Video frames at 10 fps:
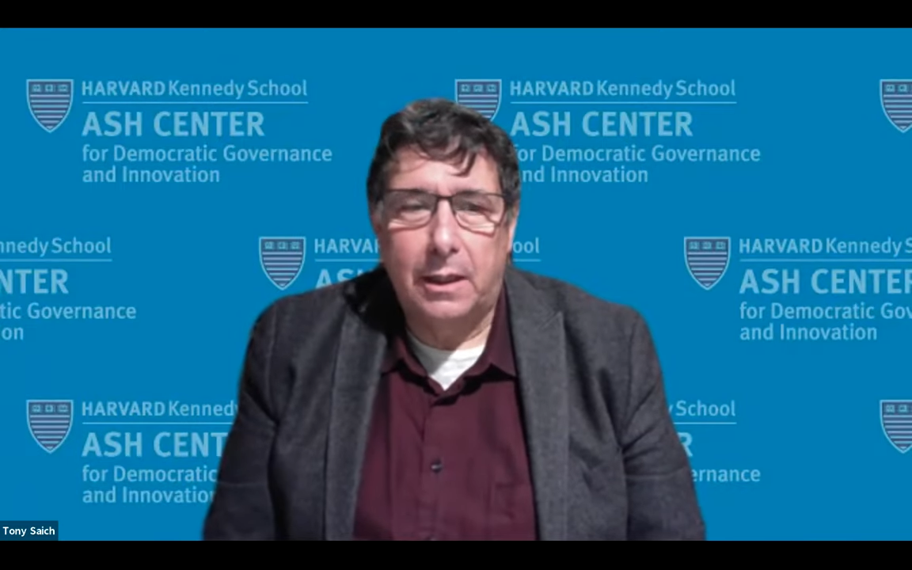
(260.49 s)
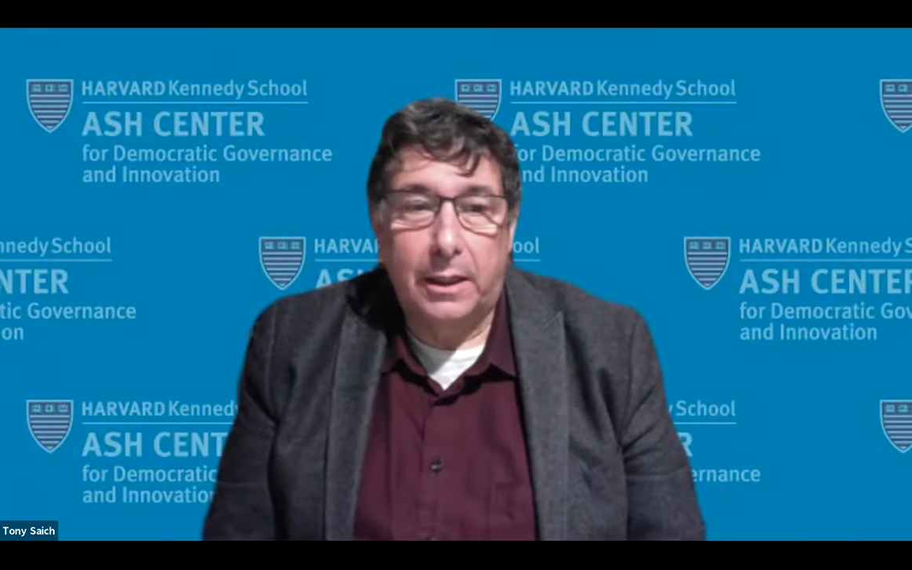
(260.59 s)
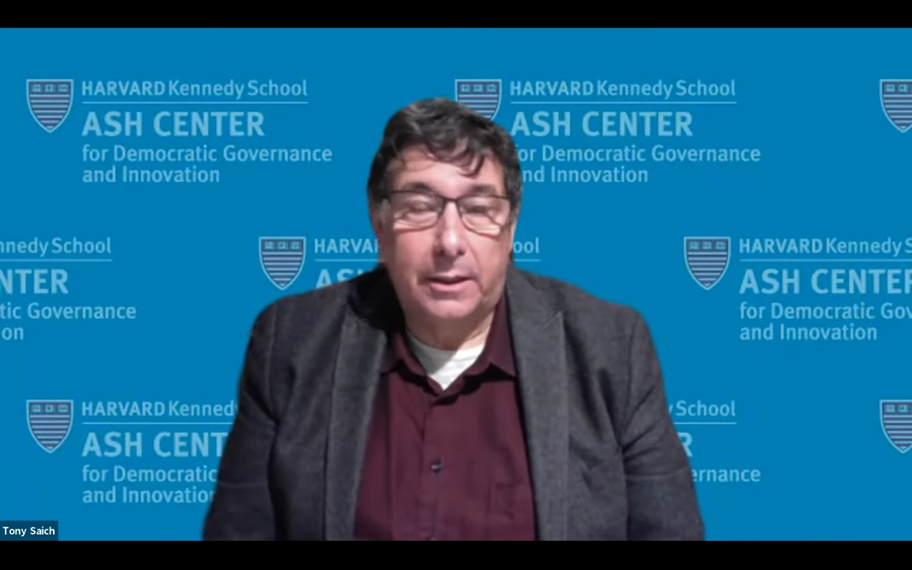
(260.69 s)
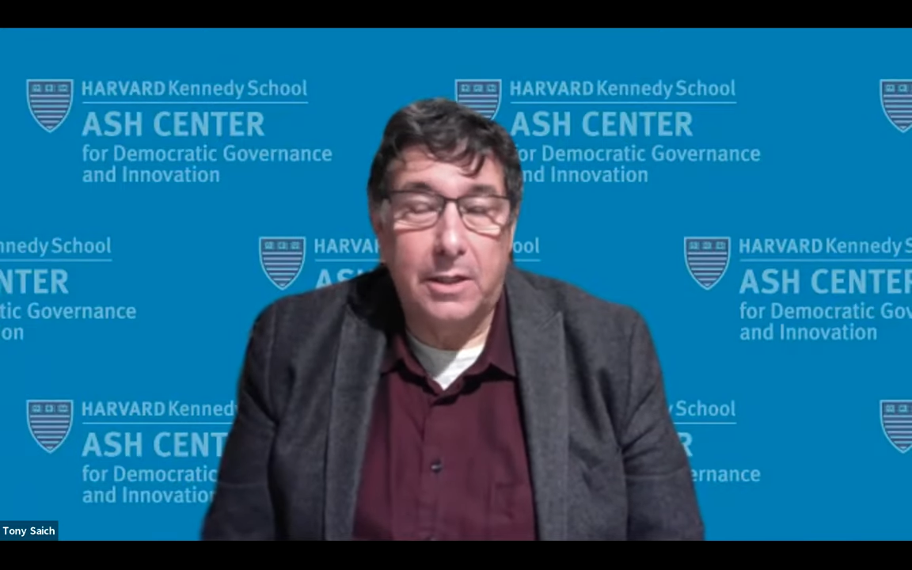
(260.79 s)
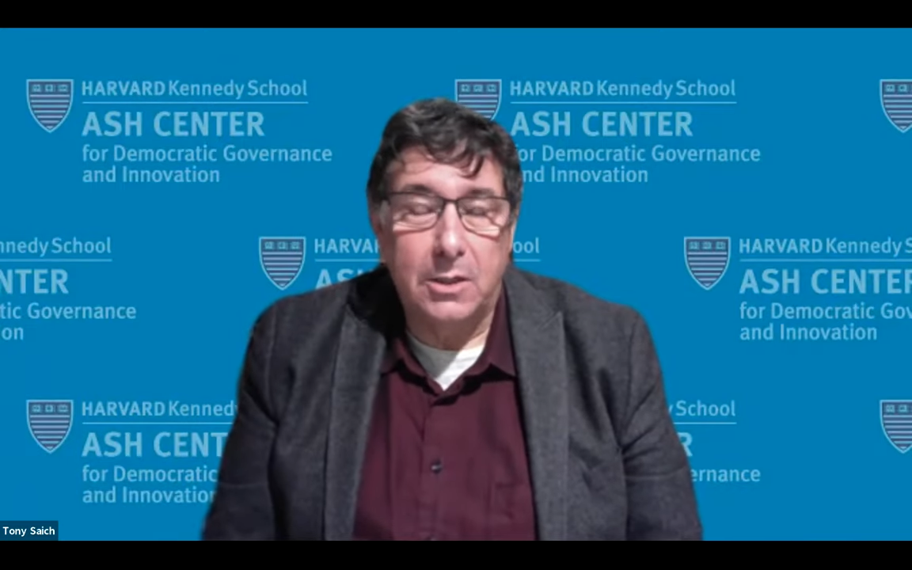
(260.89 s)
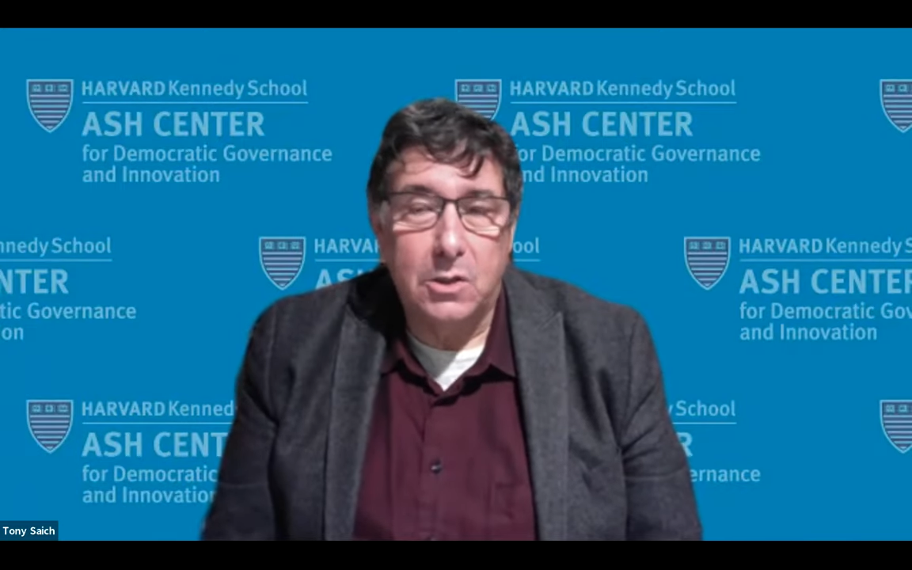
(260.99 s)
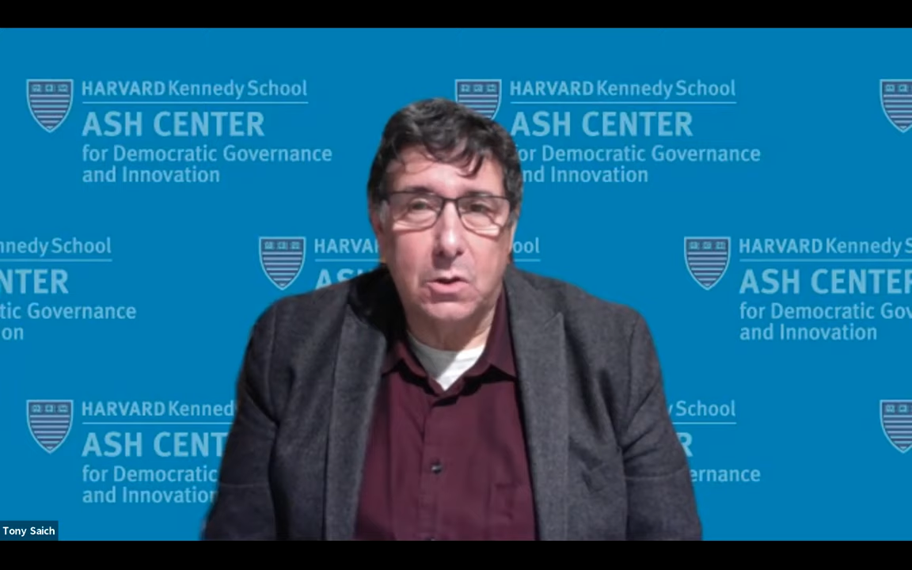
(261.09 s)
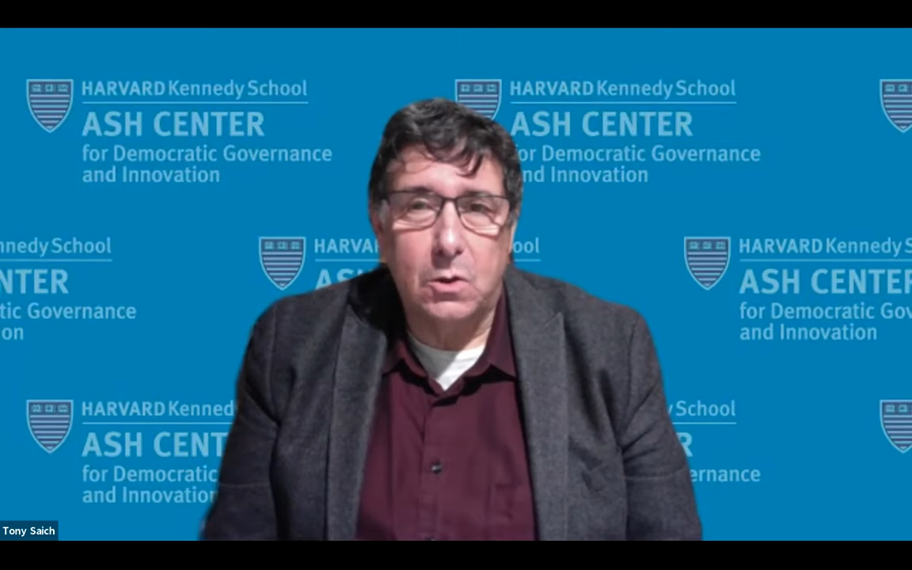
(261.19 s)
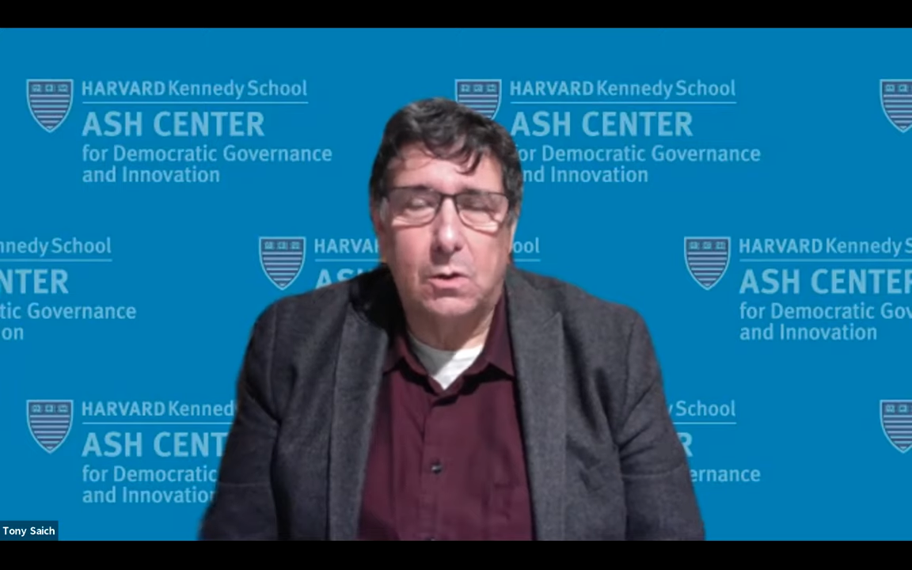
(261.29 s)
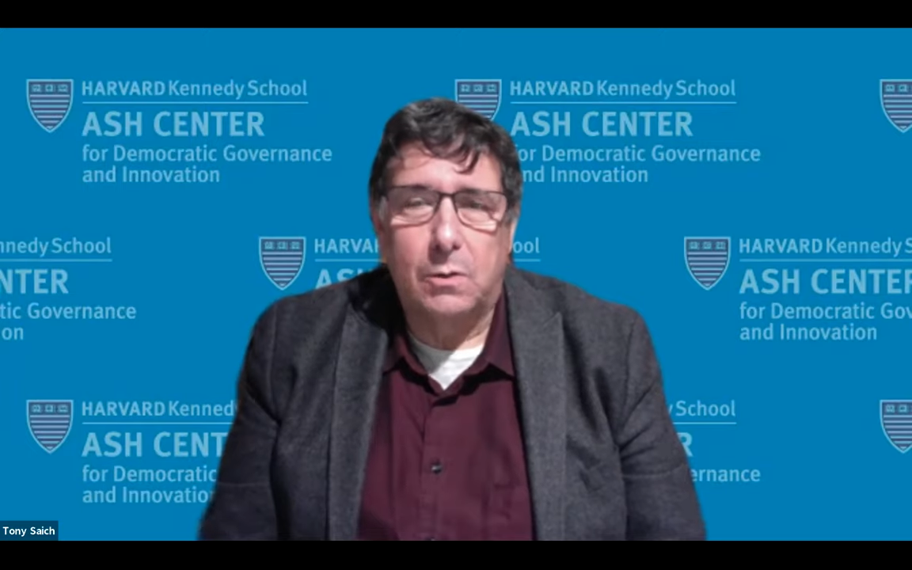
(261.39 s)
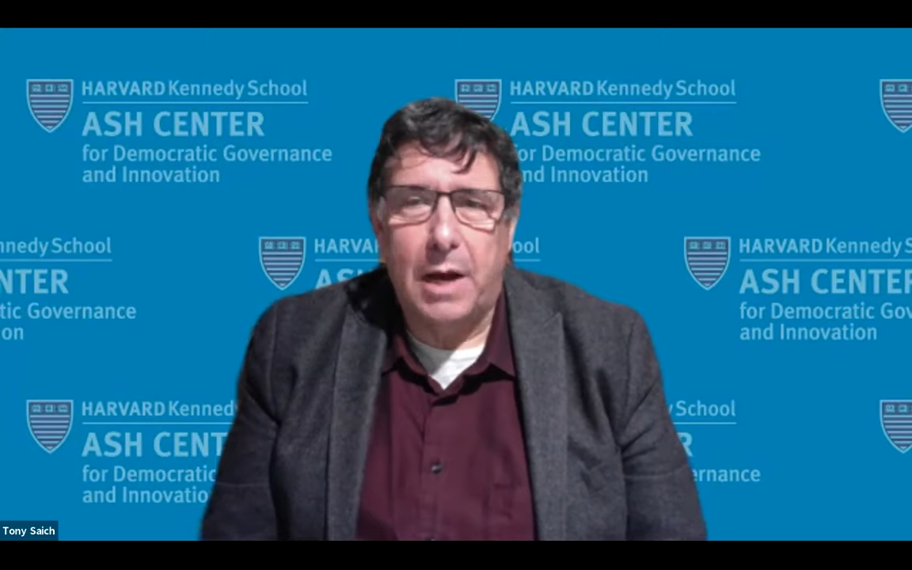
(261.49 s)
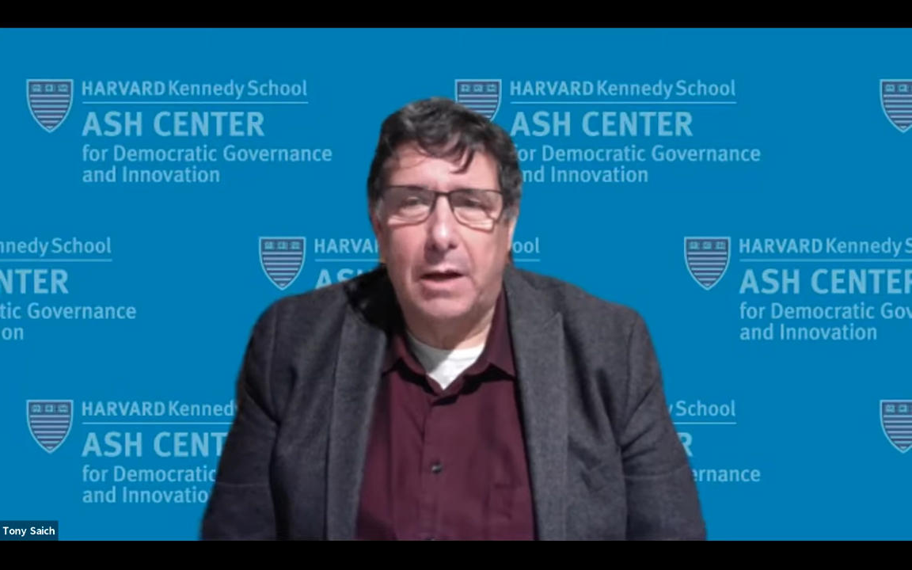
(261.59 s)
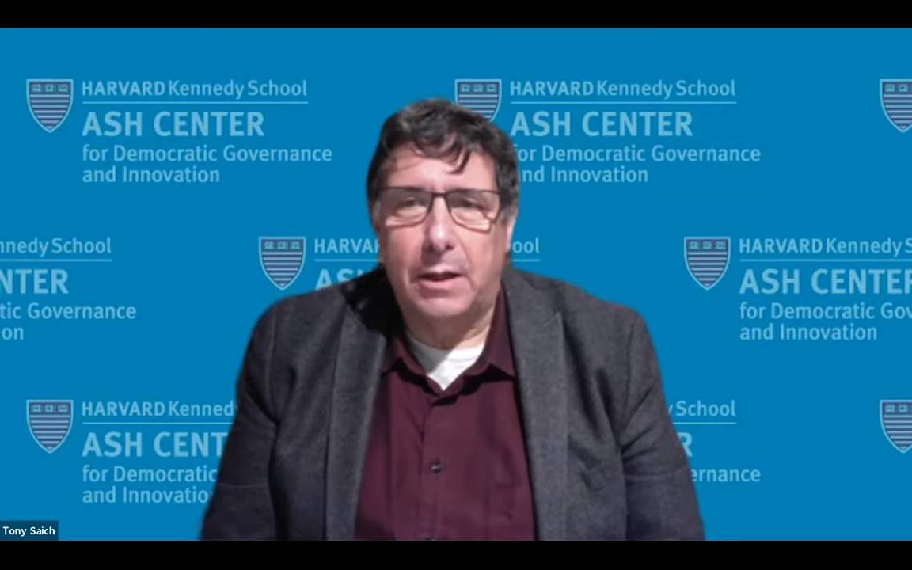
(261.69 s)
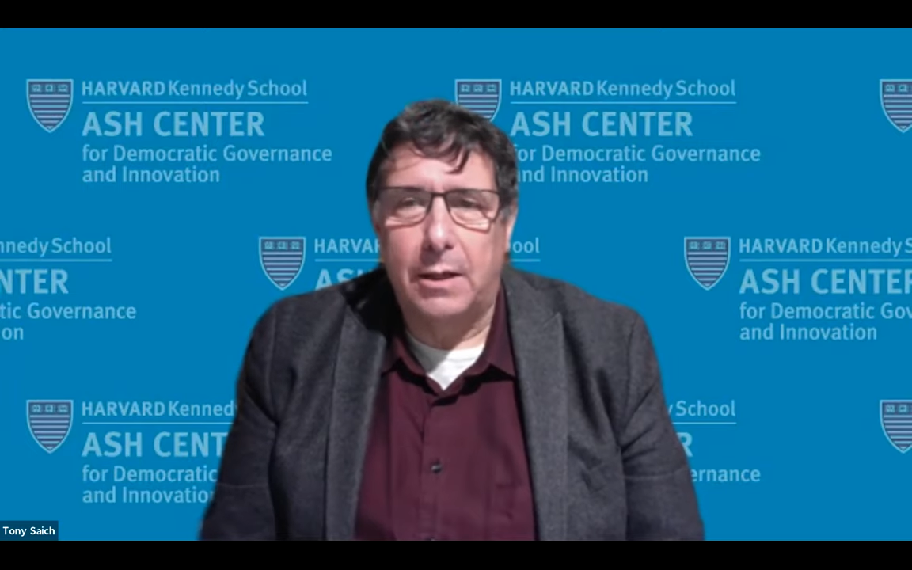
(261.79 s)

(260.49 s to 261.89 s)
it does talk about